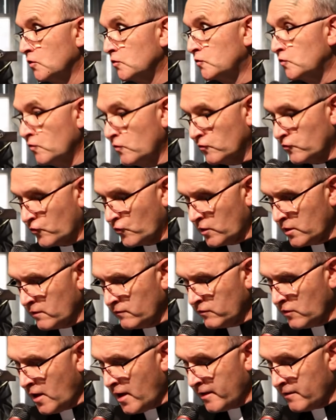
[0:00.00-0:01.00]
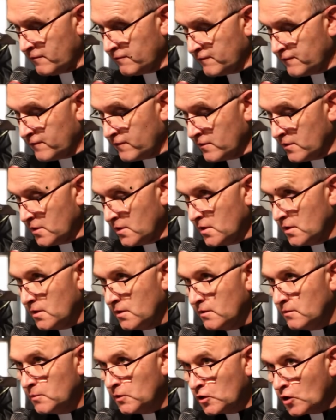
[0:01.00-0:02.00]
Robbie, restrained
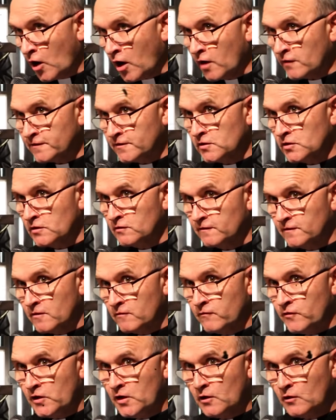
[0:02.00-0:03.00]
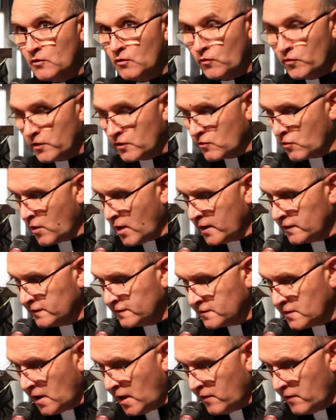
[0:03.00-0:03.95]
to prevent self-harm, was a storm of